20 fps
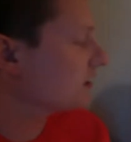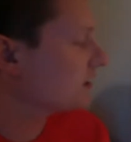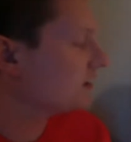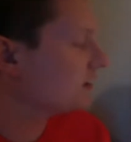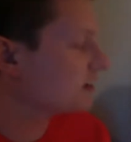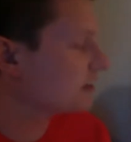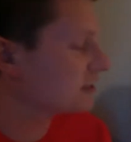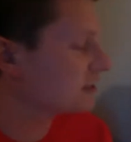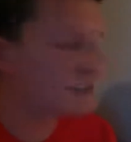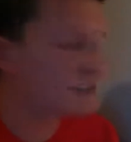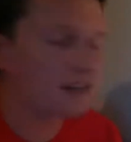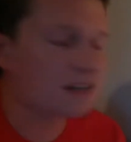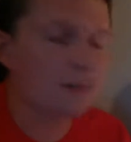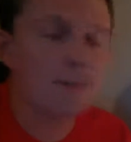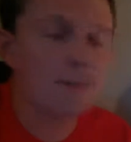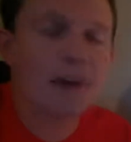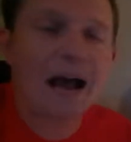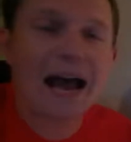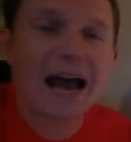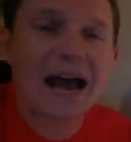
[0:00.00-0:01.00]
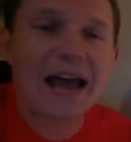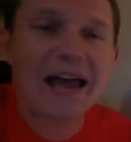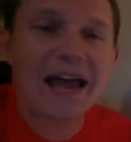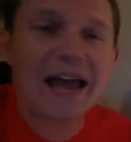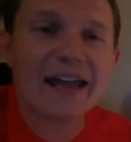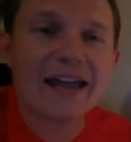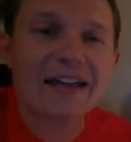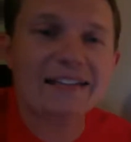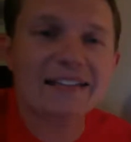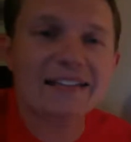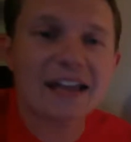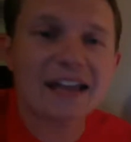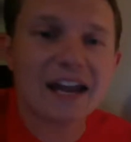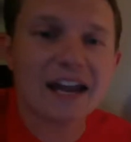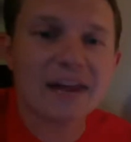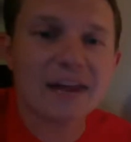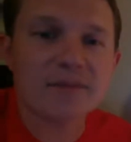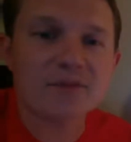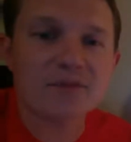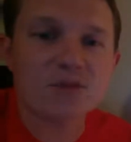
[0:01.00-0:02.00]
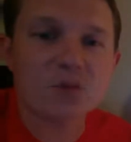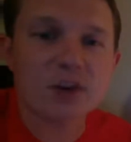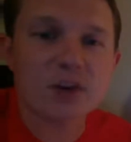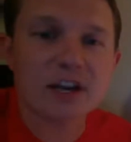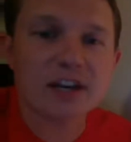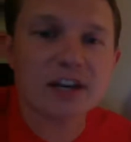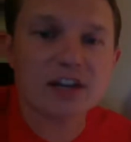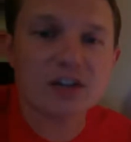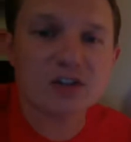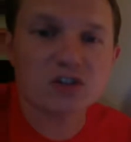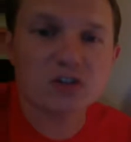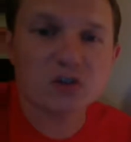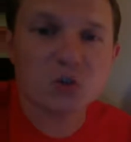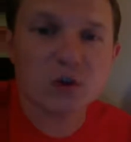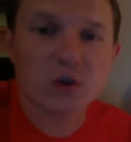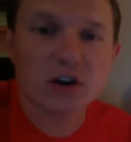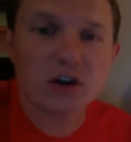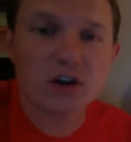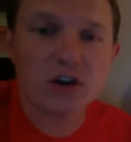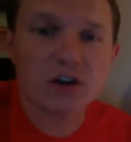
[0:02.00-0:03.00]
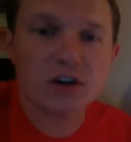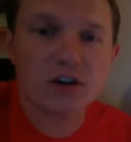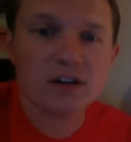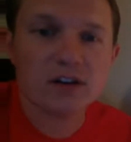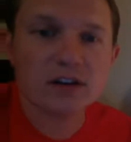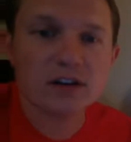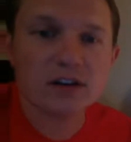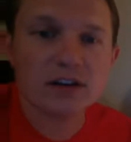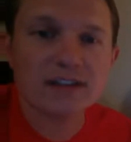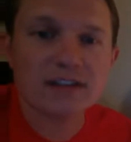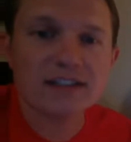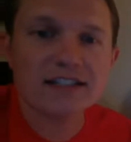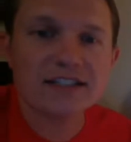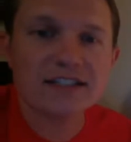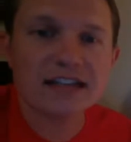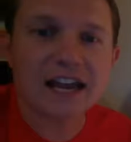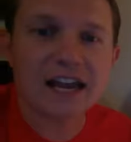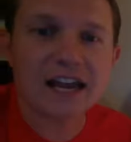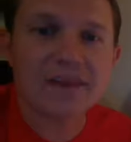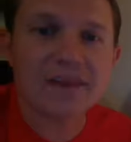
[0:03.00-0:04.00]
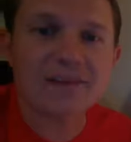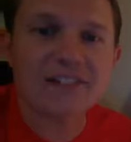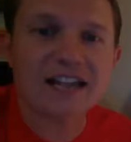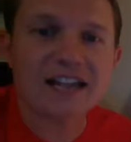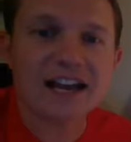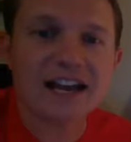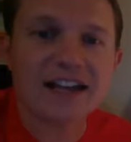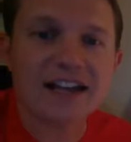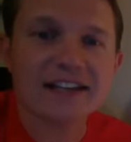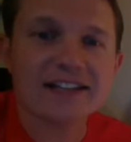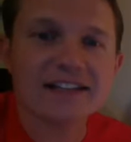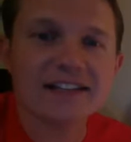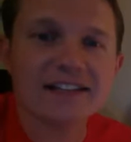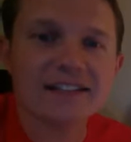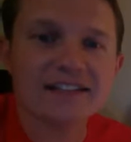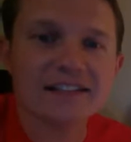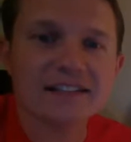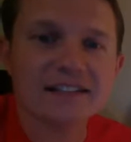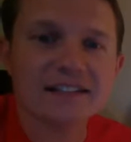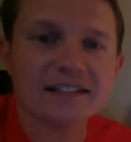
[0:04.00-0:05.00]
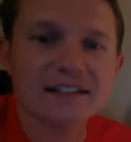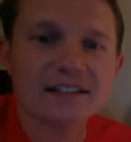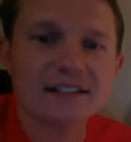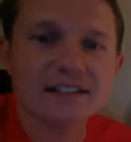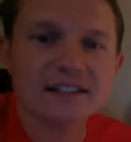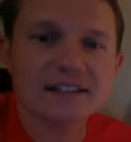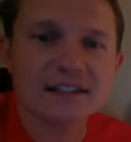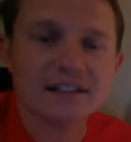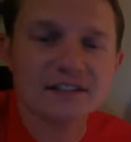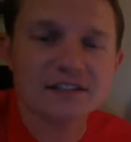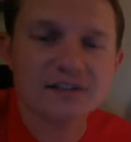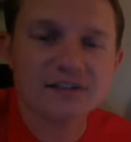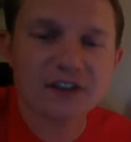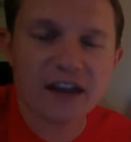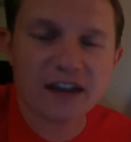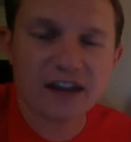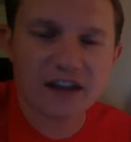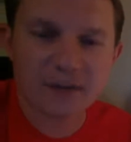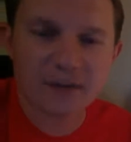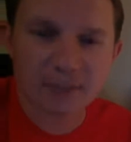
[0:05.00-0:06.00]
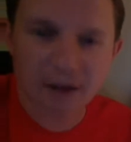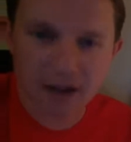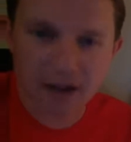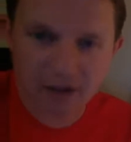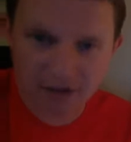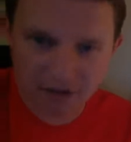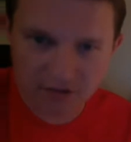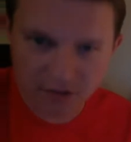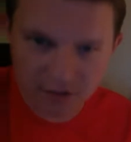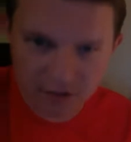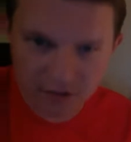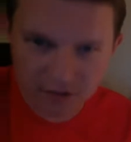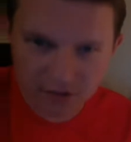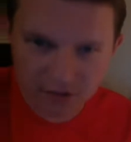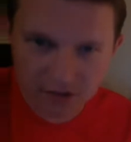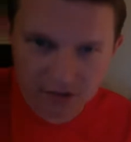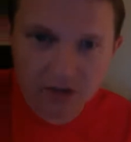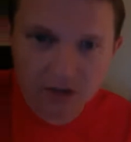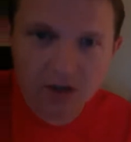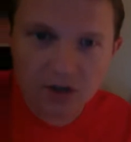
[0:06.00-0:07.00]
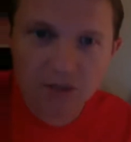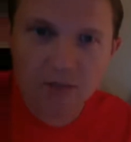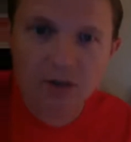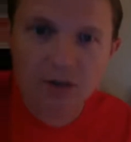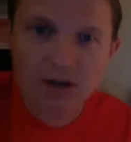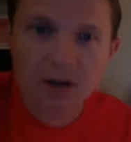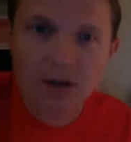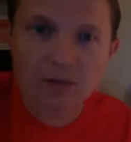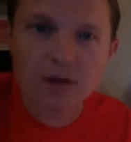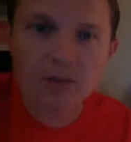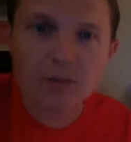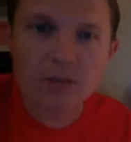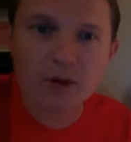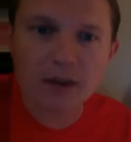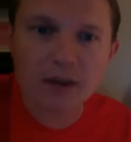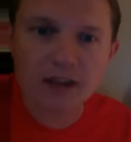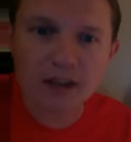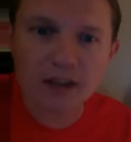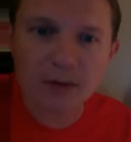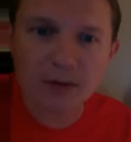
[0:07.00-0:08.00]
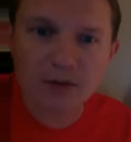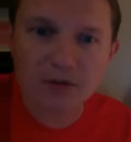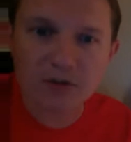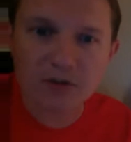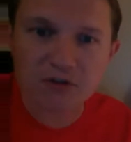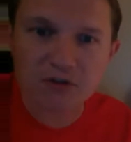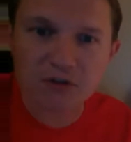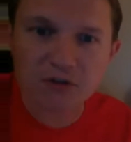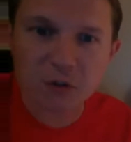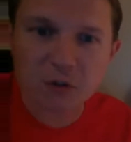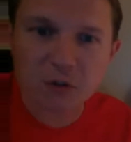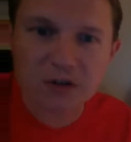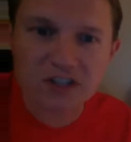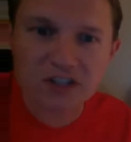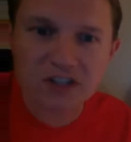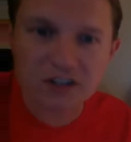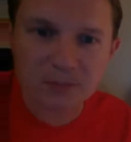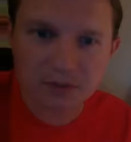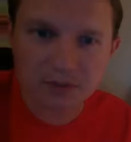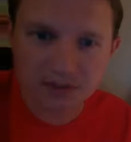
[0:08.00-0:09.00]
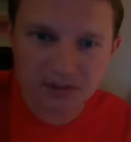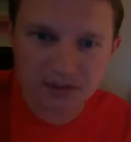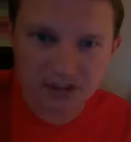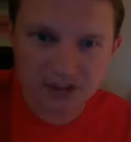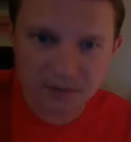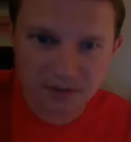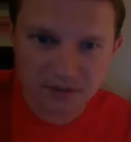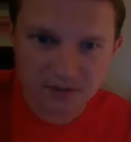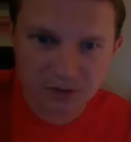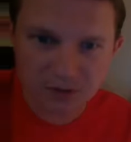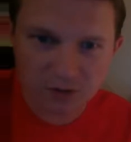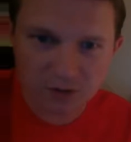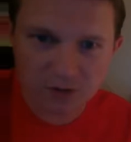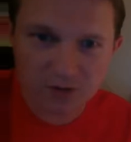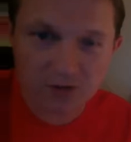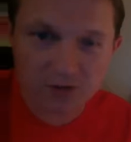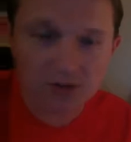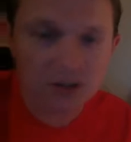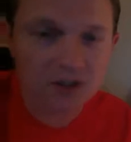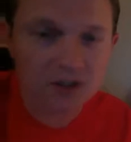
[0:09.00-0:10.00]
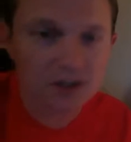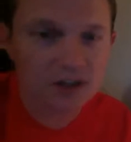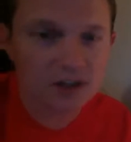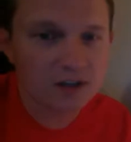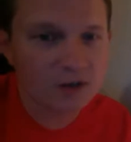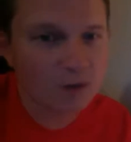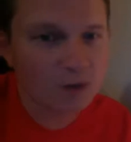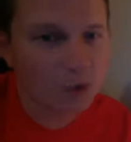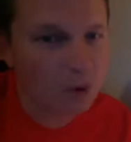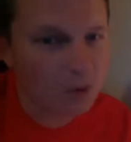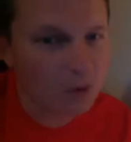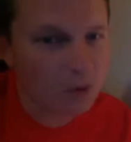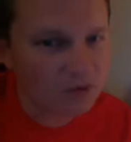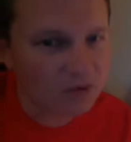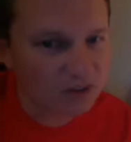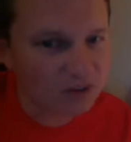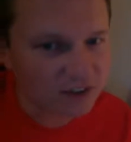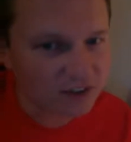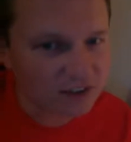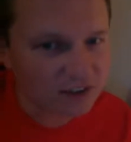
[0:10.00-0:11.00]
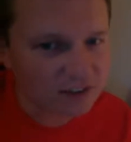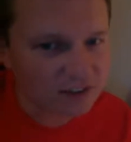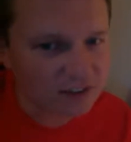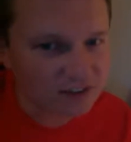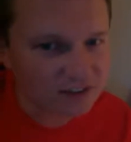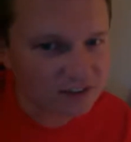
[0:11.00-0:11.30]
It is pi times radius squared times height divided by 3. But I'm going to break it up into 4 simple steps for you. Hopefully